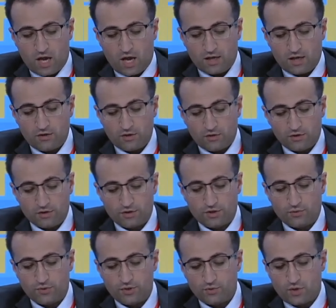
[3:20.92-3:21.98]

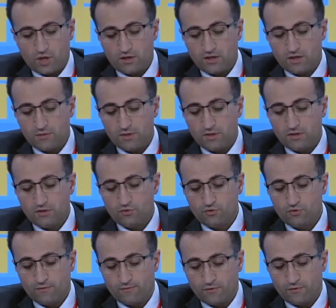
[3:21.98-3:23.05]
ideology, which we are committed to
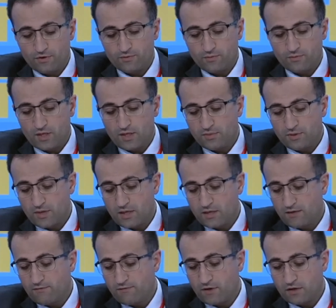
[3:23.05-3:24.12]
enforce by
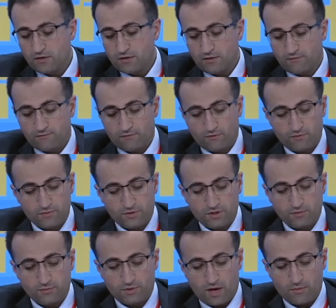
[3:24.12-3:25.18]
implementing further reforms
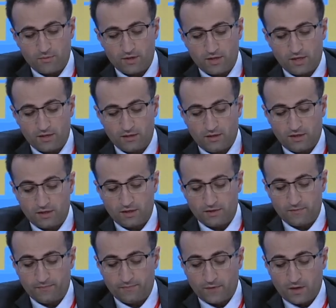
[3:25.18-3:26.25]
in primary health care.
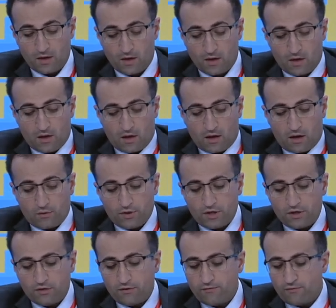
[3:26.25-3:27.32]
Our
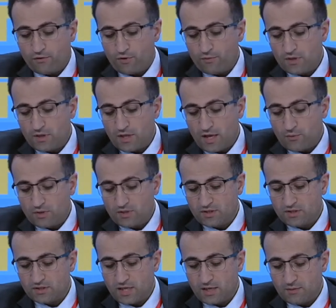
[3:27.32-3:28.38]
key reform in line with
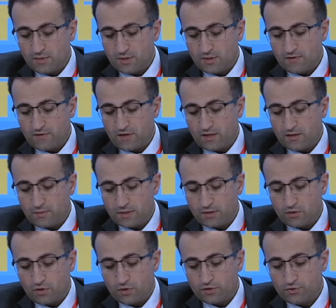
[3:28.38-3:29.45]
Sustainable Development
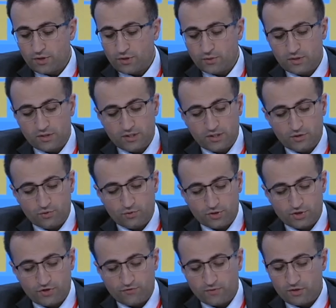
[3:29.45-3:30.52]
Goal 3 will lead to
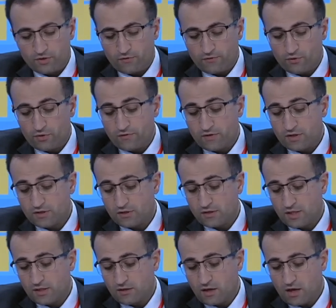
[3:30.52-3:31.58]
achievement of universal
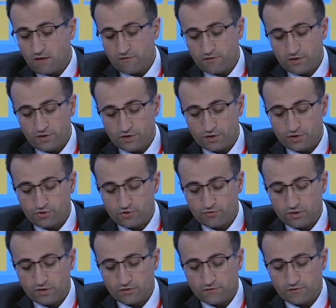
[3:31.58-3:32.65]
health coverage,
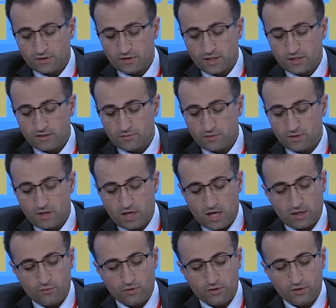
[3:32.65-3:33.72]
assurance of accessible,
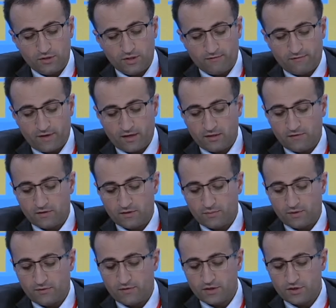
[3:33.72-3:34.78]
high-quality, effective and
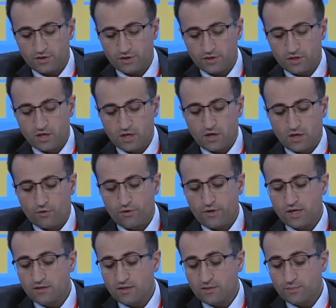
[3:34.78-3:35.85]

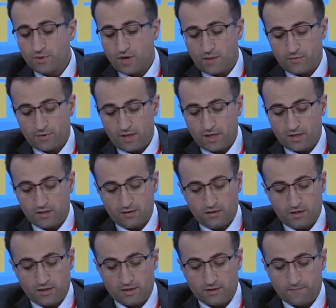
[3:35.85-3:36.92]
prevention-oriented primary health
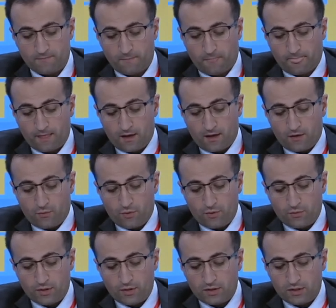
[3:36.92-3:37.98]
care. We
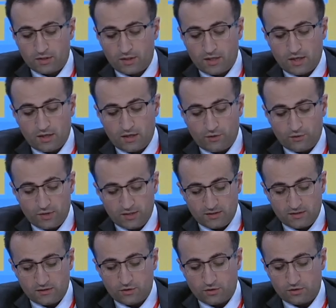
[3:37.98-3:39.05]
will increase
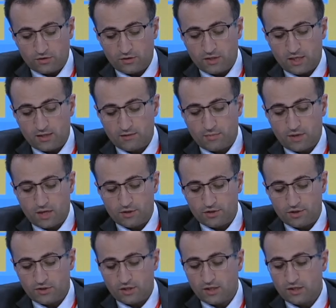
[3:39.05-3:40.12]
the total health
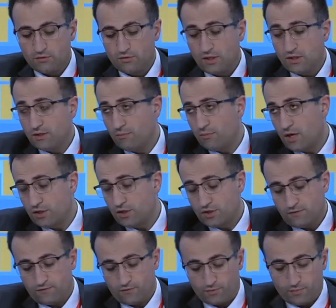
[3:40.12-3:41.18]
budget, including the
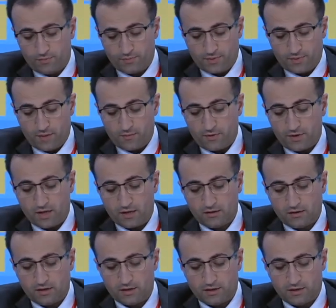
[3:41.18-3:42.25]
budget for primary
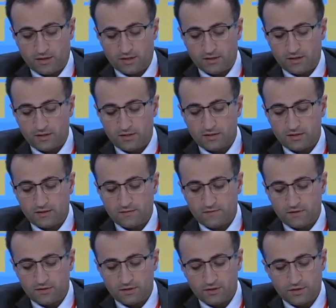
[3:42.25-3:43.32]
health care. It is
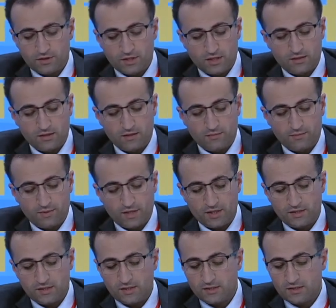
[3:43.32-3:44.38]
envisaged that the
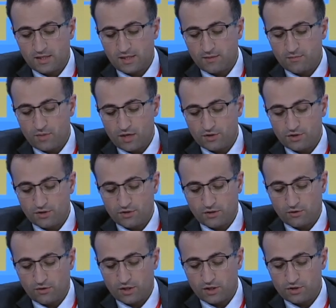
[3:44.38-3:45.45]
PHC state budget
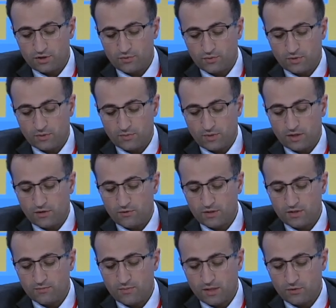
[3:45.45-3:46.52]
allocation will be
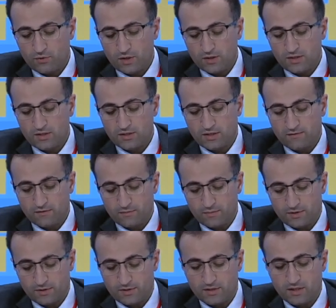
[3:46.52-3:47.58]
increased by
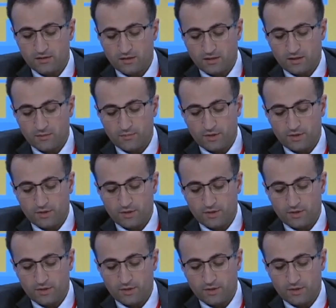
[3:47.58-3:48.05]
27%